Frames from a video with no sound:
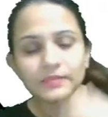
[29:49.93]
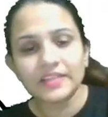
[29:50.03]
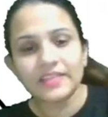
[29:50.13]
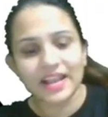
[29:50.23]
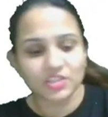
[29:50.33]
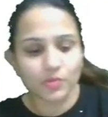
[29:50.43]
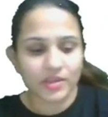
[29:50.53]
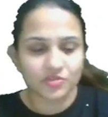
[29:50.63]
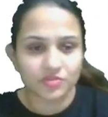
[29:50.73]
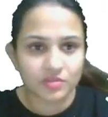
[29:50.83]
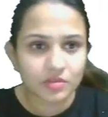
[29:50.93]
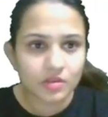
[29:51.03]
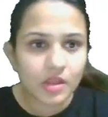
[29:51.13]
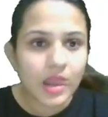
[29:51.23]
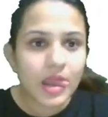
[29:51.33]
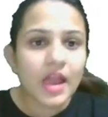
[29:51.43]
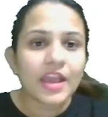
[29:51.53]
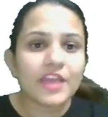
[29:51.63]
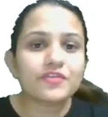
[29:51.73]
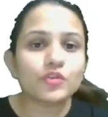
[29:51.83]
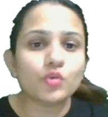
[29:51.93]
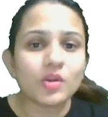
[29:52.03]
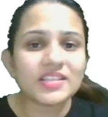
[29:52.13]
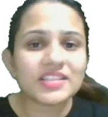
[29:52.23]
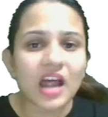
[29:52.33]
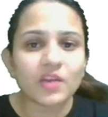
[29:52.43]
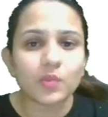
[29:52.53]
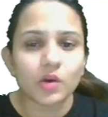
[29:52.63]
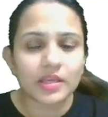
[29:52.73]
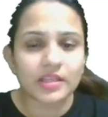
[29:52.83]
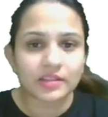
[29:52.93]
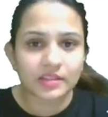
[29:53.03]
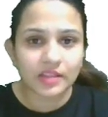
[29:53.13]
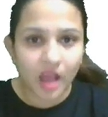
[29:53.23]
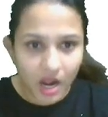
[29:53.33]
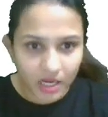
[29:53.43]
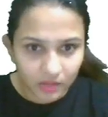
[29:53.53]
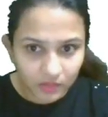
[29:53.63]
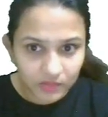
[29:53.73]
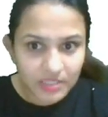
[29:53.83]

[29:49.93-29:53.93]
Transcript: Next question. If you don't start working harder,